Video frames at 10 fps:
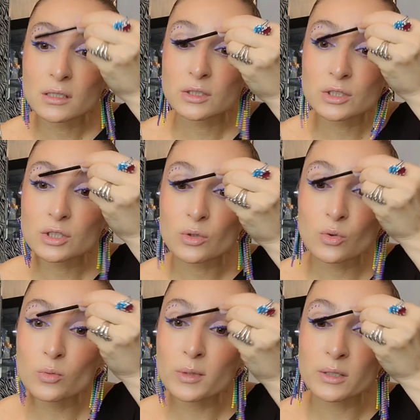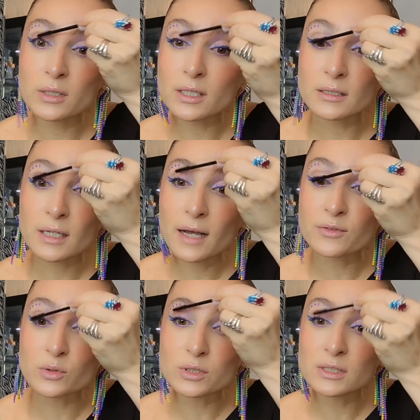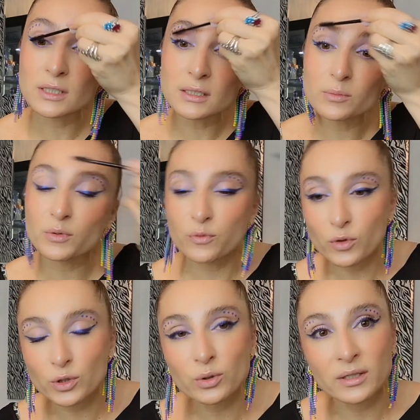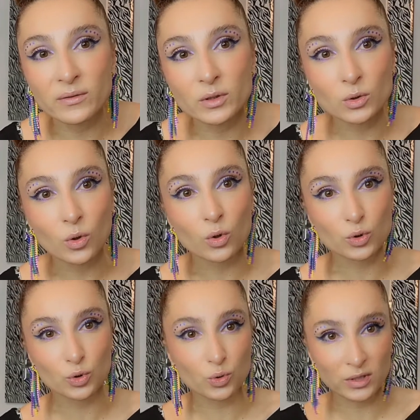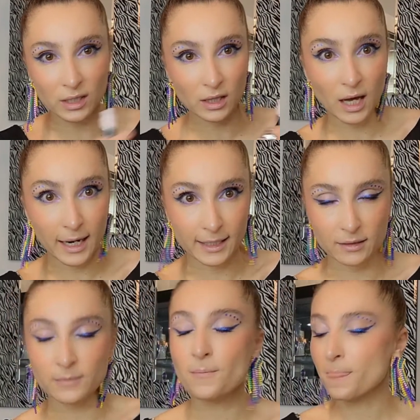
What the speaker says: There's a room where you can have to sit before you even go to the line.